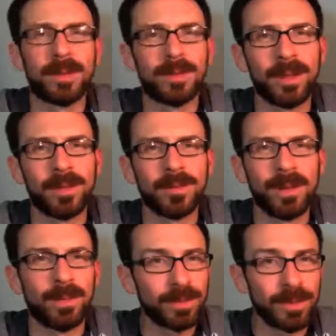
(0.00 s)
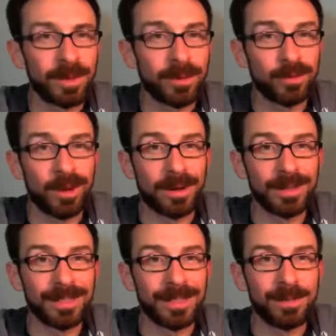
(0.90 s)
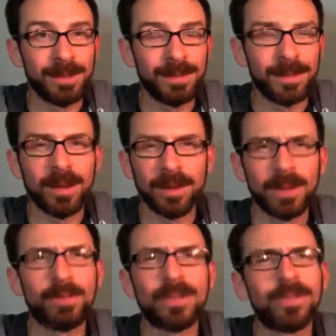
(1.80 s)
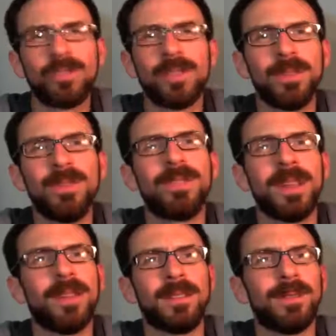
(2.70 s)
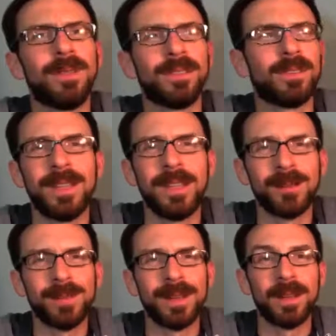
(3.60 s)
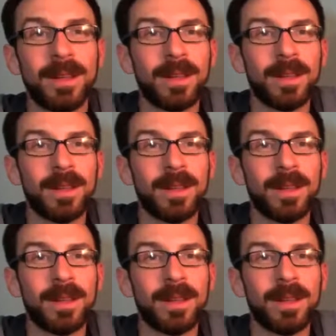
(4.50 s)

well, I'm just going to be out here drawing and listening to music. All right, well, let's turn the music down a little bit so you can hear me.